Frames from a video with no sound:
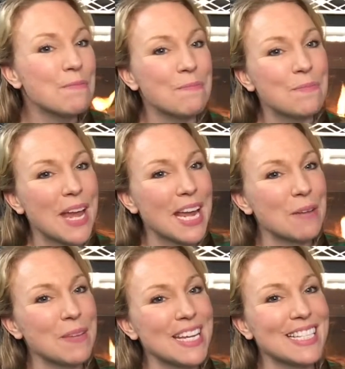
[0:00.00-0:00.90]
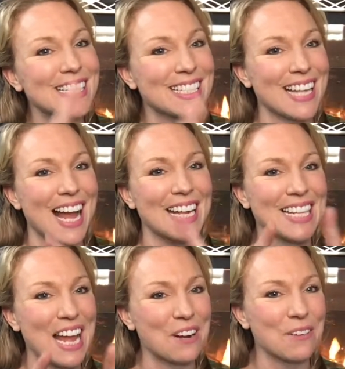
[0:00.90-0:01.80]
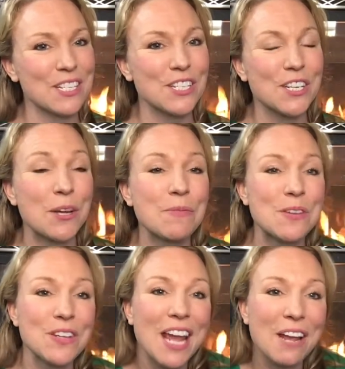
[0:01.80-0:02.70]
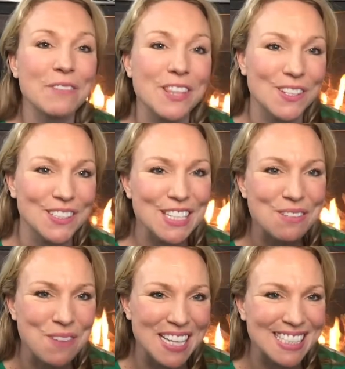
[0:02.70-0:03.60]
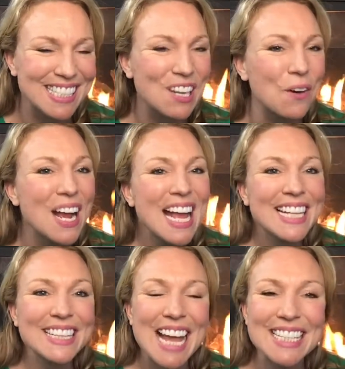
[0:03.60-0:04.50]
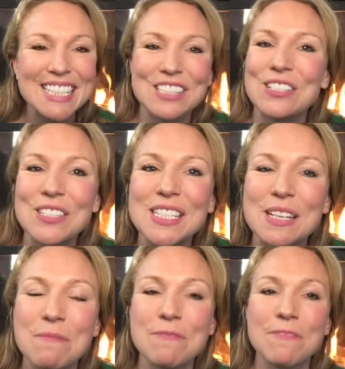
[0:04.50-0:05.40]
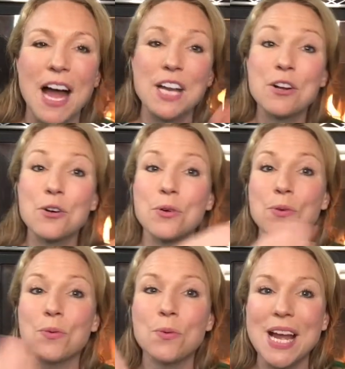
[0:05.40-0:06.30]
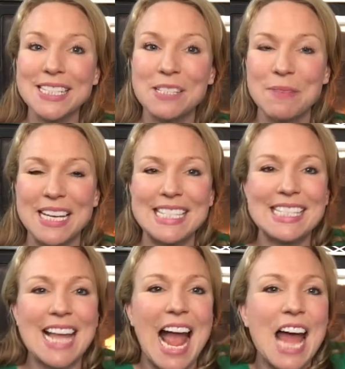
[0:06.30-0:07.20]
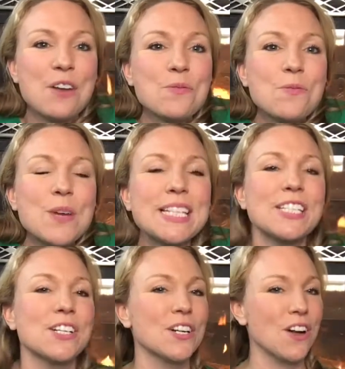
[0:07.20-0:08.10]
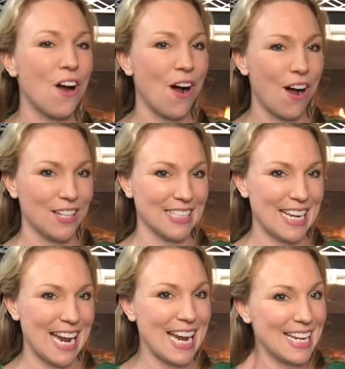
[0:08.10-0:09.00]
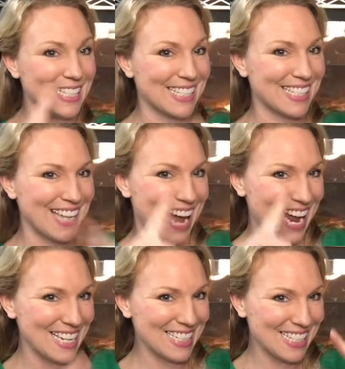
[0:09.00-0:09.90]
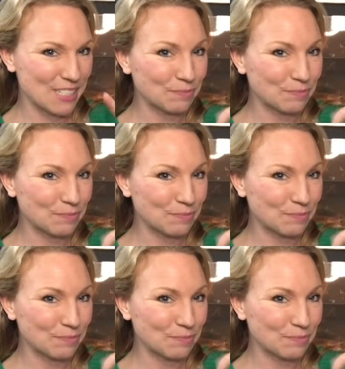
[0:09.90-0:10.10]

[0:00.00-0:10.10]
baby sign language to communicate with their little ones. So let's learn some fun Christmas and winter holiday signs